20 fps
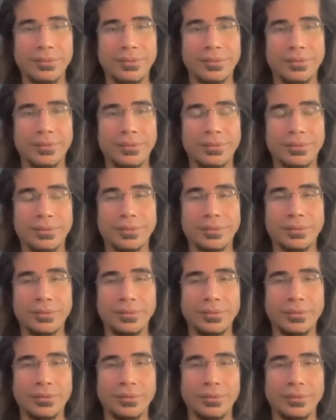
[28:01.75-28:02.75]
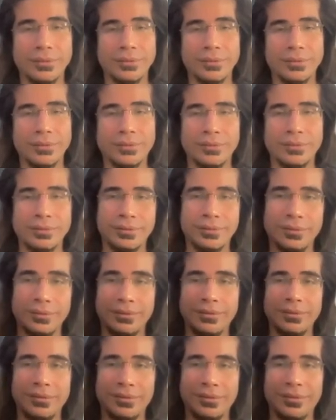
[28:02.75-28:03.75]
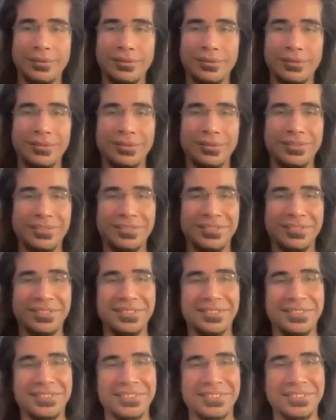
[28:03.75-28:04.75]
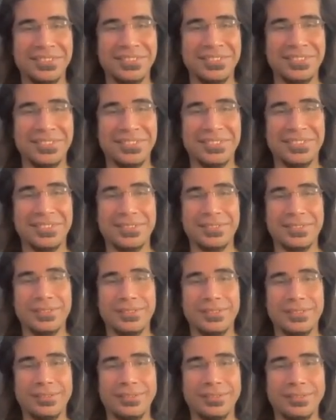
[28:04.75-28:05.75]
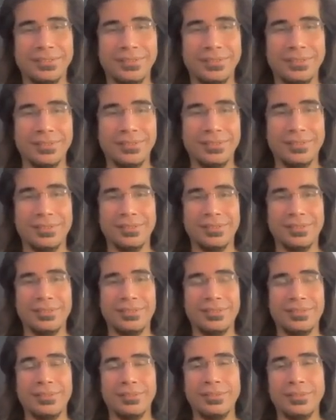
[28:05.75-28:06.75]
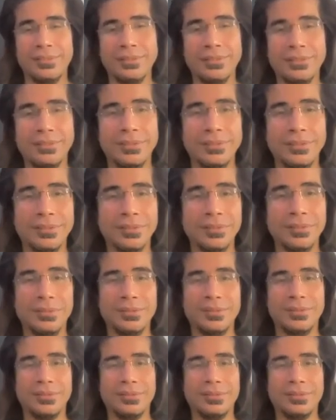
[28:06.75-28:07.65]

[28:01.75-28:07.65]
The person shown says nothing.